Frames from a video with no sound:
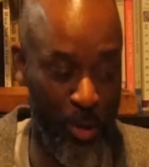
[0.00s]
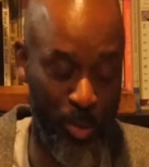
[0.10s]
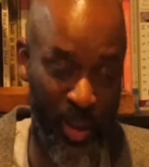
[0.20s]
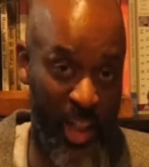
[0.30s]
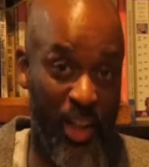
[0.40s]
who
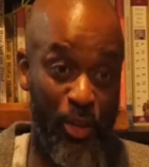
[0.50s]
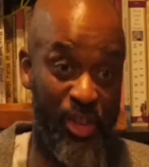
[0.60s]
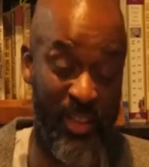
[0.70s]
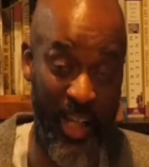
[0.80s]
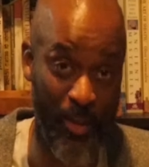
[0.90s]
want to
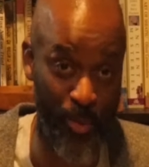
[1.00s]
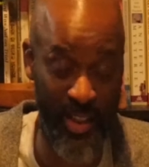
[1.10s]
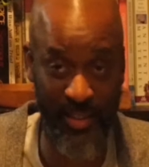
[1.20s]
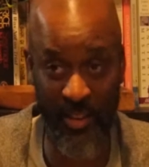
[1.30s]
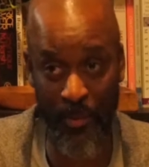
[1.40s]
understand
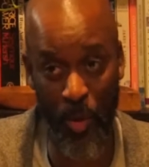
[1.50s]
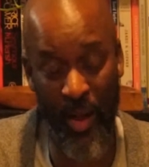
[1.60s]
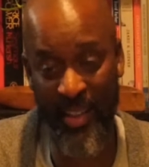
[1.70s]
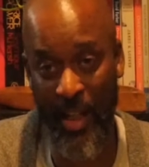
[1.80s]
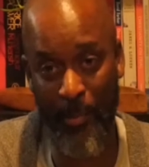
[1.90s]
racism and
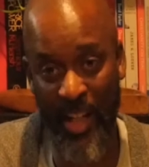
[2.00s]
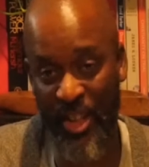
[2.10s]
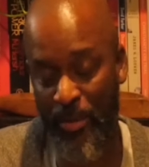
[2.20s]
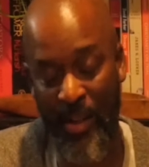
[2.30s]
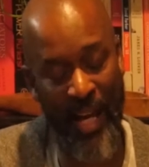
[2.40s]
white
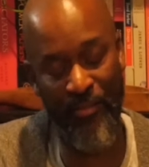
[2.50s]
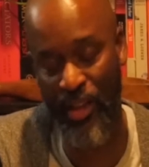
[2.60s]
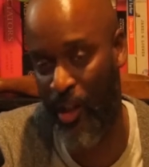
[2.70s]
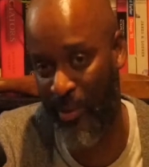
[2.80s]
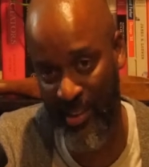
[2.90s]
domination but have
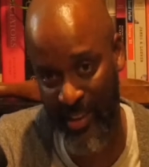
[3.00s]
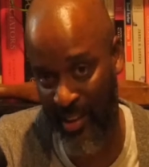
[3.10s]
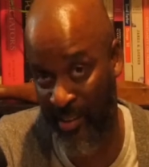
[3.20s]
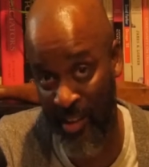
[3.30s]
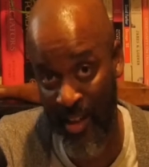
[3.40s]
no
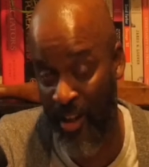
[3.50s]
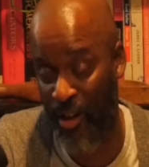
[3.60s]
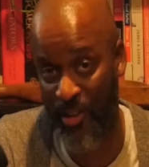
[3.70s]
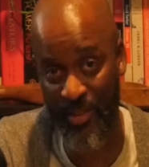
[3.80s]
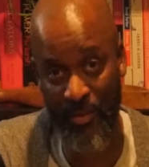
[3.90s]
intent
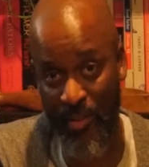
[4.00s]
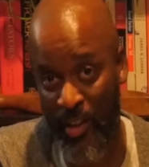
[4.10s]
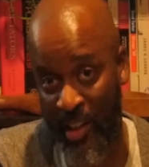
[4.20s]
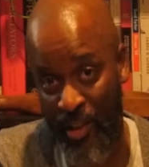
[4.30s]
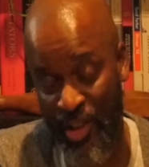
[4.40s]
on
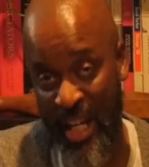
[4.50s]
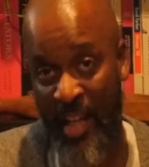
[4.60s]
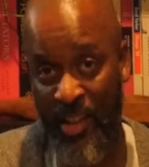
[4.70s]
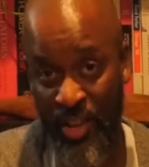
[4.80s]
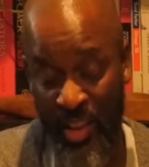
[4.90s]
subverting or
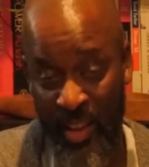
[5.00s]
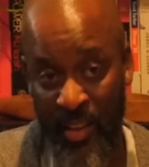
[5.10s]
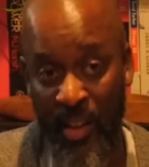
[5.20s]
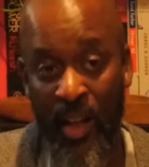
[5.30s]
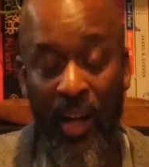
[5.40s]
challenging it.
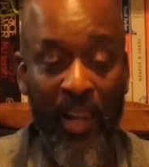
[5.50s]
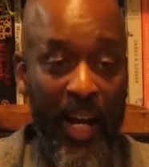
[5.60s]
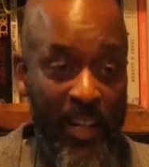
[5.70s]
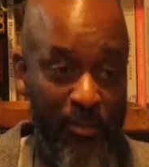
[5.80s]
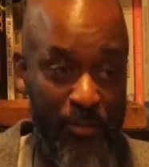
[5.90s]
A
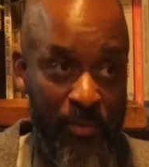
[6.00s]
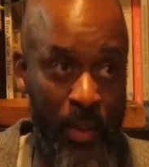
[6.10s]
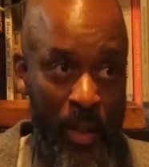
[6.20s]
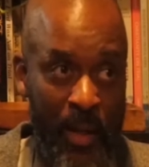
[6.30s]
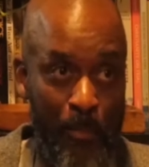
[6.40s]
lot of
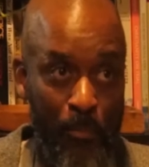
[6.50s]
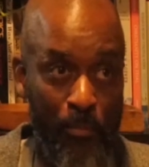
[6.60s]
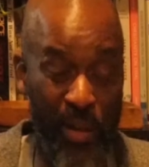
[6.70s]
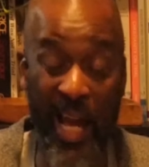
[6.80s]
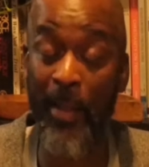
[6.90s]

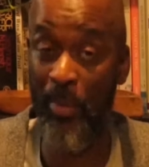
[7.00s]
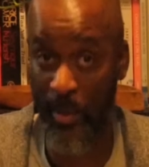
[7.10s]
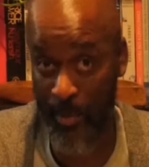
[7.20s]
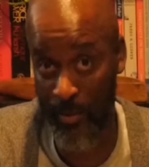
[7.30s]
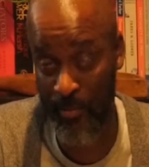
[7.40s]
black
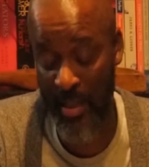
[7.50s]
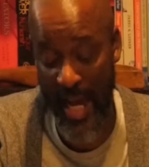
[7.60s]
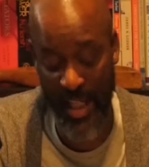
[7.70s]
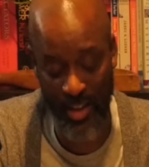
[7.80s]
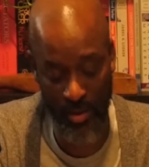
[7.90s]
people
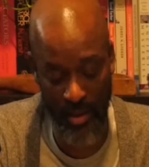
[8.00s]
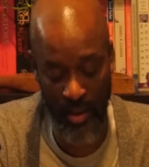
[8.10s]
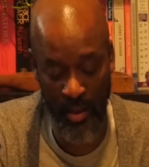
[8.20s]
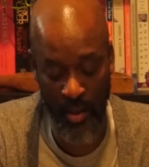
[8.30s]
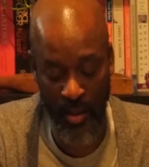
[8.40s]
actually
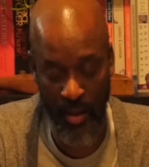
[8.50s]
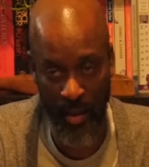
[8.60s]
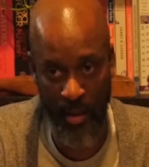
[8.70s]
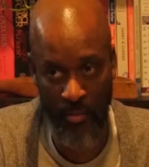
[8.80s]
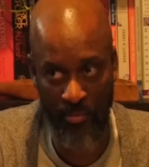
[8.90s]

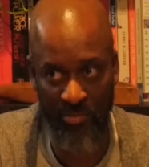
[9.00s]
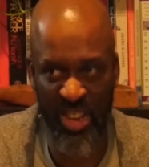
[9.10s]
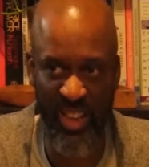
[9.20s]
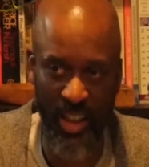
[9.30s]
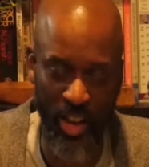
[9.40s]

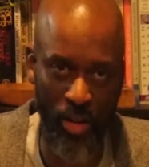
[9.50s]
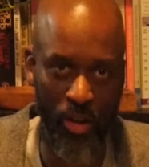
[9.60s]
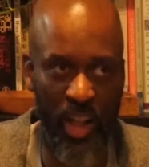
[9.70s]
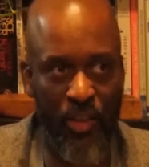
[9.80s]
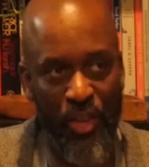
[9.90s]
study
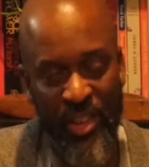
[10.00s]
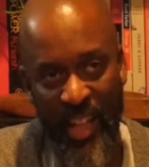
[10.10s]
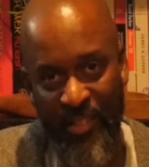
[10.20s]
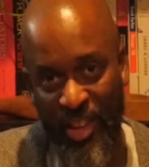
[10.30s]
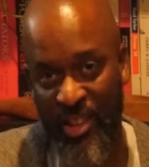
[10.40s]
or
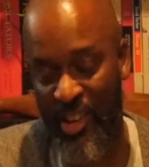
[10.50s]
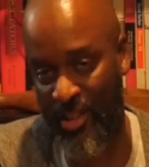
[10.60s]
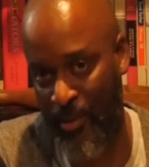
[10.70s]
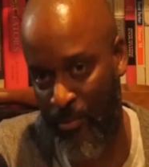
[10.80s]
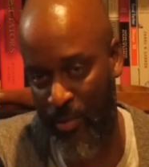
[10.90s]
understand the
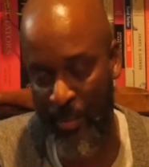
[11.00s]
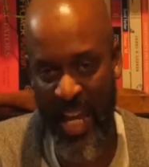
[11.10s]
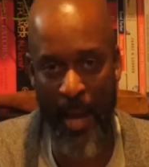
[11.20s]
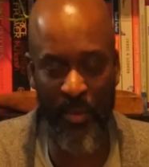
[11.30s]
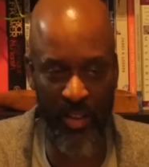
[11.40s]
system from
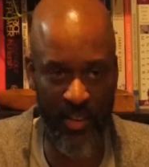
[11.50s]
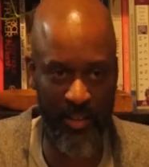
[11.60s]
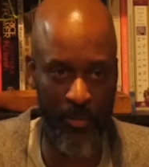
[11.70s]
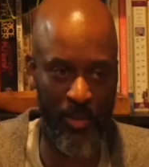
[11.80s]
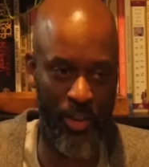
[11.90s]

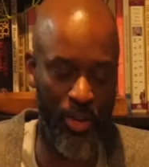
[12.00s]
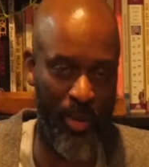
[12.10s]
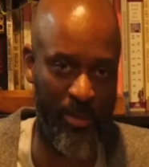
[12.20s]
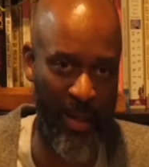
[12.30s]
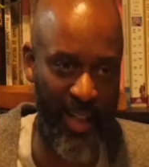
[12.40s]
capitalism to
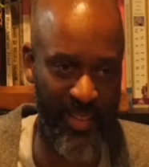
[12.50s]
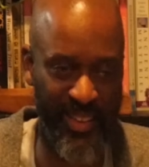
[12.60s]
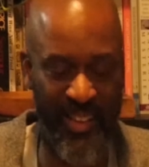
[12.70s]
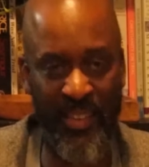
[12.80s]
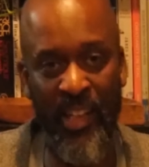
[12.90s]
U.S.
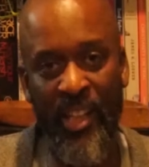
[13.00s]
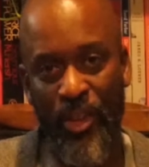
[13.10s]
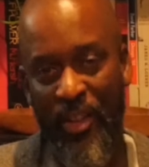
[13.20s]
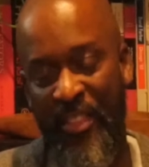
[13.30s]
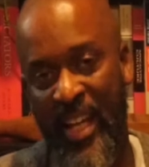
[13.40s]
politics
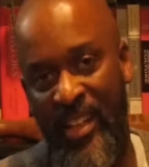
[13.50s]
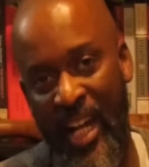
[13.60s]
so that they can